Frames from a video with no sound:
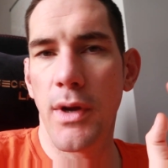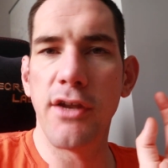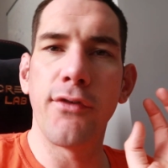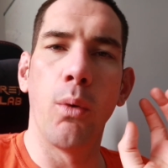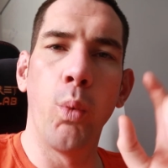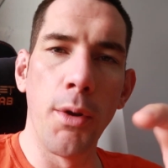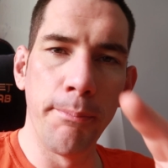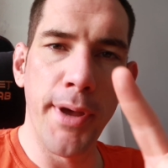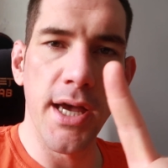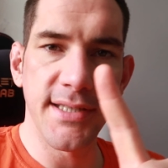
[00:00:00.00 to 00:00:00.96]
you've got
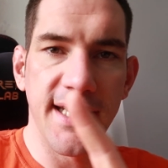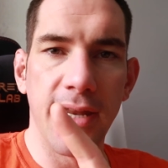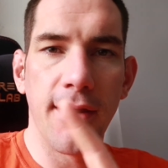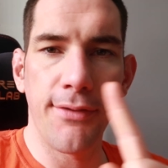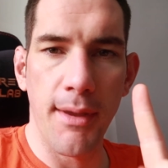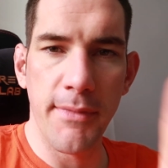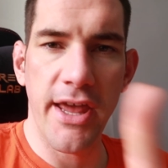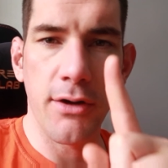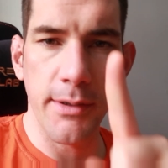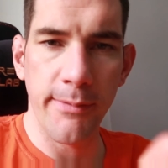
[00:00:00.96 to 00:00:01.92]
one person in a
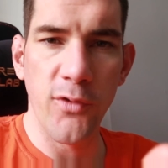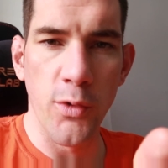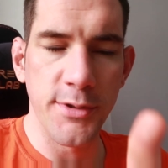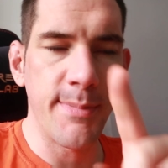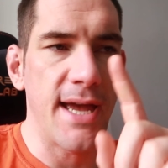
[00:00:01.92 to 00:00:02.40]
thumbnail, it performs